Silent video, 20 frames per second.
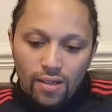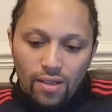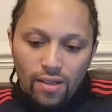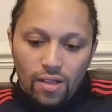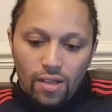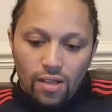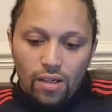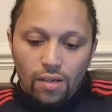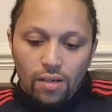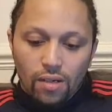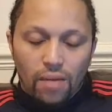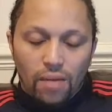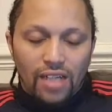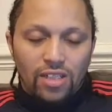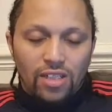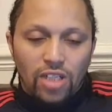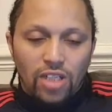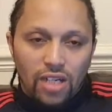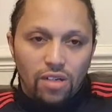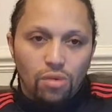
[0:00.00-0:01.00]
I
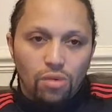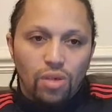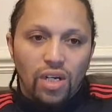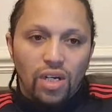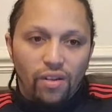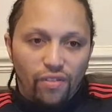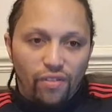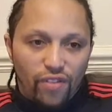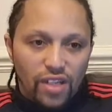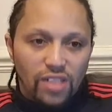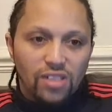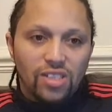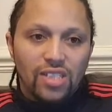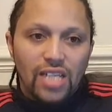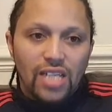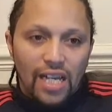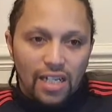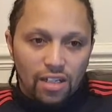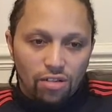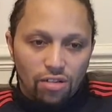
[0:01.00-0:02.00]
genuinely think
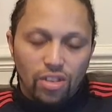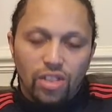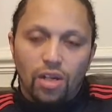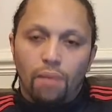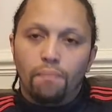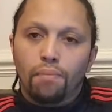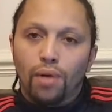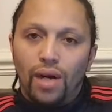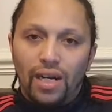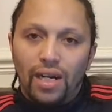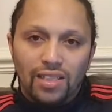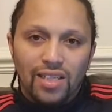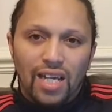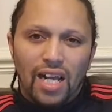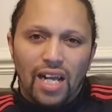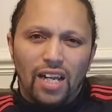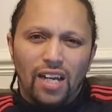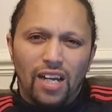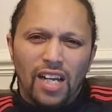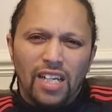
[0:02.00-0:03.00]
Saka is a bright
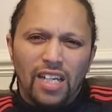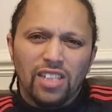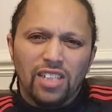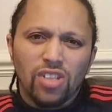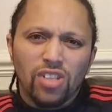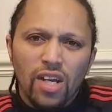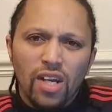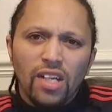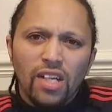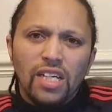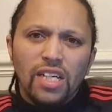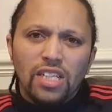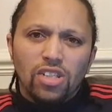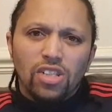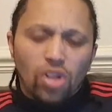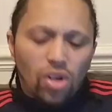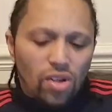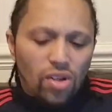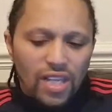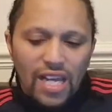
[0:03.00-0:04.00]
talent, and he's
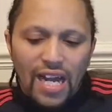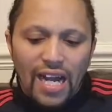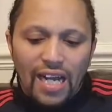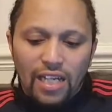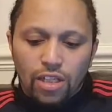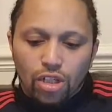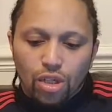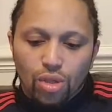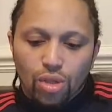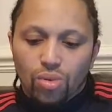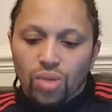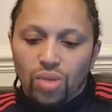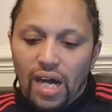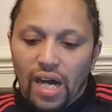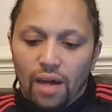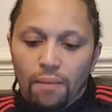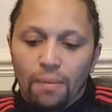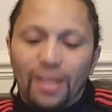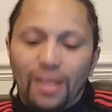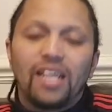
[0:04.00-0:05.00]
got the attitude that
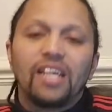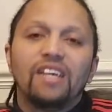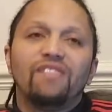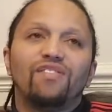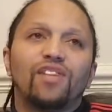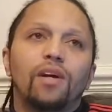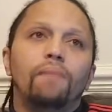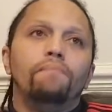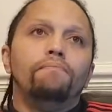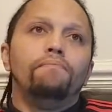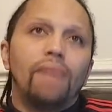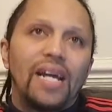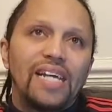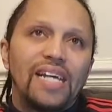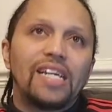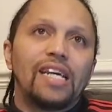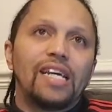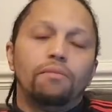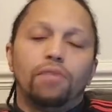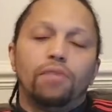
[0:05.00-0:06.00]
I believe can make
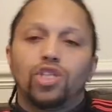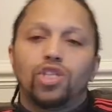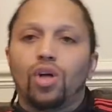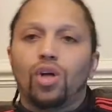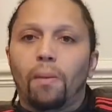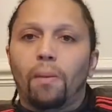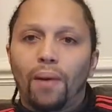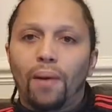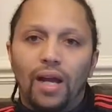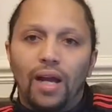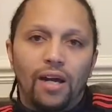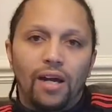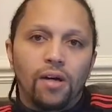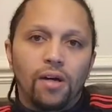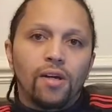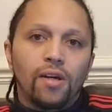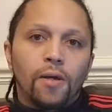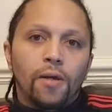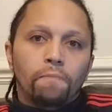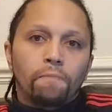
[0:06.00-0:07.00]
him a top player.
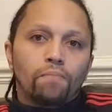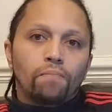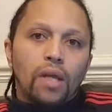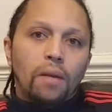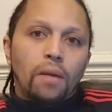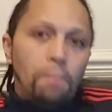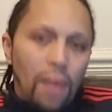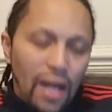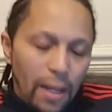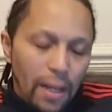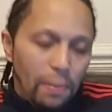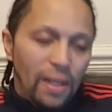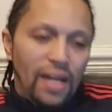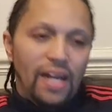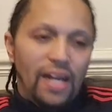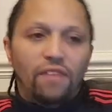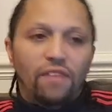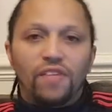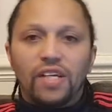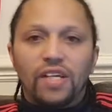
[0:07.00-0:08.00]
Pepe,
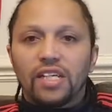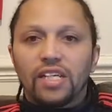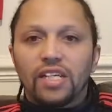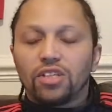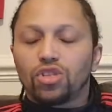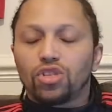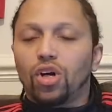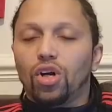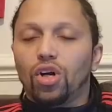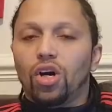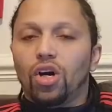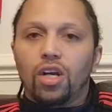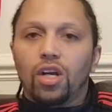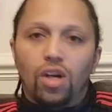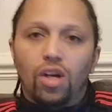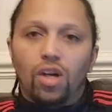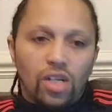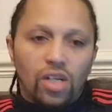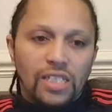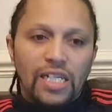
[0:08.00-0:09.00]
I think, has got a
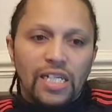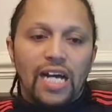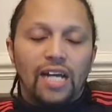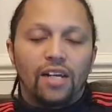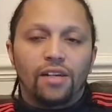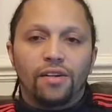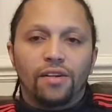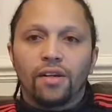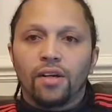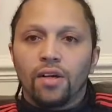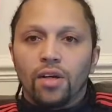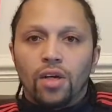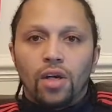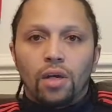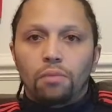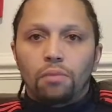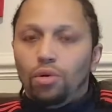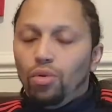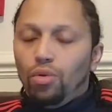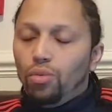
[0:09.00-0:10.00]
lot of talent,
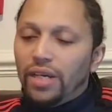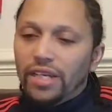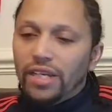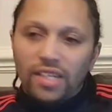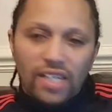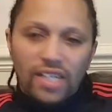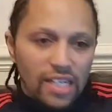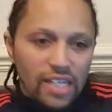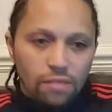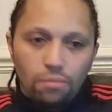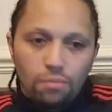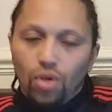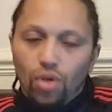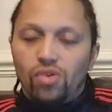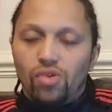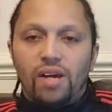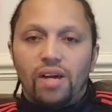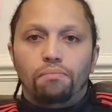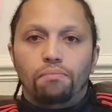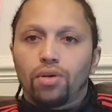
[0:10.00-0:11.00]
but we need
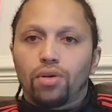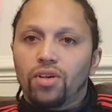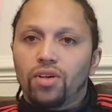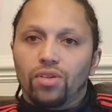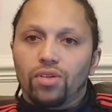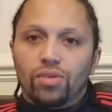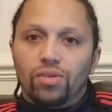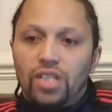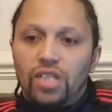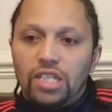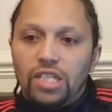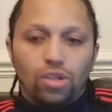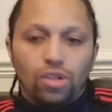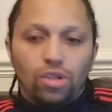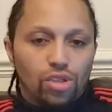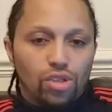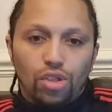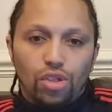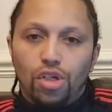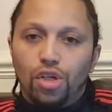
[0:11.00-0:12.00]
more end product. He
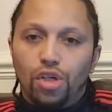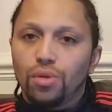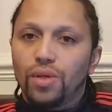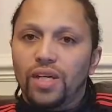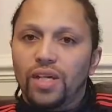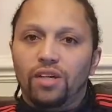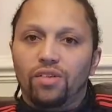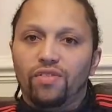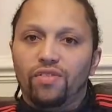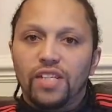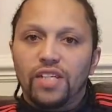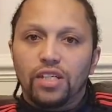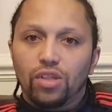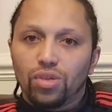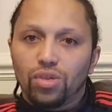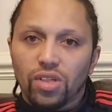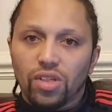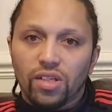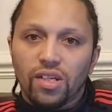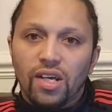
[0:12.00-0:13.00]
doesn't shoot enough. He
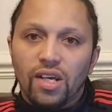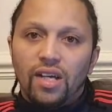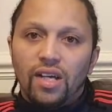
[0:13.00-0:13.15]
doesn't